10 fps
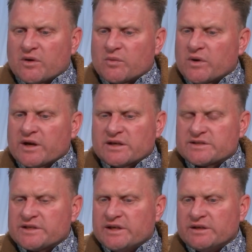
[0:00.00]
we're going to
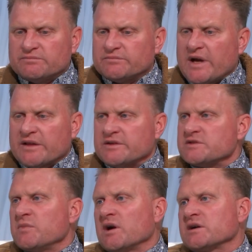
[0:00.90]
see at these
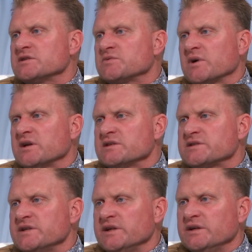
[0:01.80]
markets, we're going to
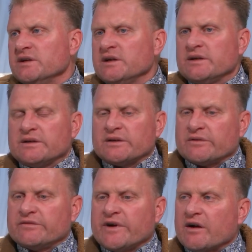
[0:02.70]
see
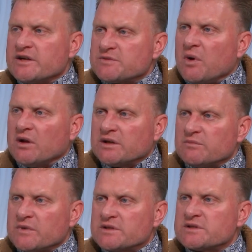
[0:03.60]
very small
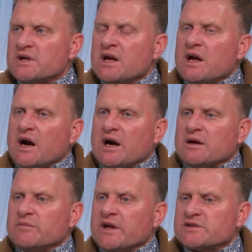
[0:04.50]
numbers.
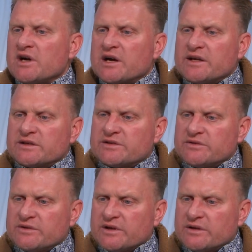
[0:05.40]
In talking to
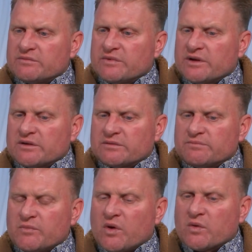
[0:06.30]
the
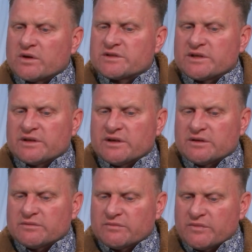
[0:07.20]
owners and
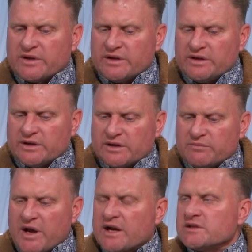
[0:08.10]
the
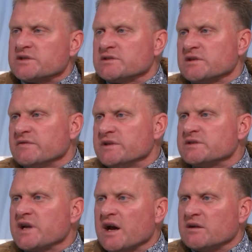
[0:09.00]
managers of these
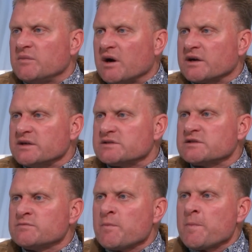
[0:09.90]
cattle markets,
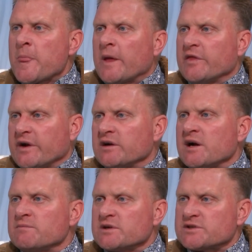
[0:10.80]
their
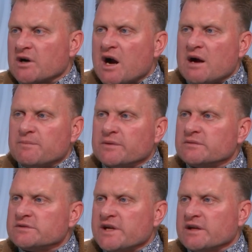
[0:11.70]
numbers are up
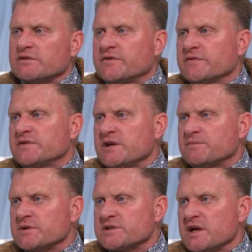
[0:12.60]
10 to
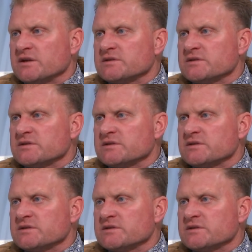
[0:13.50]
15%,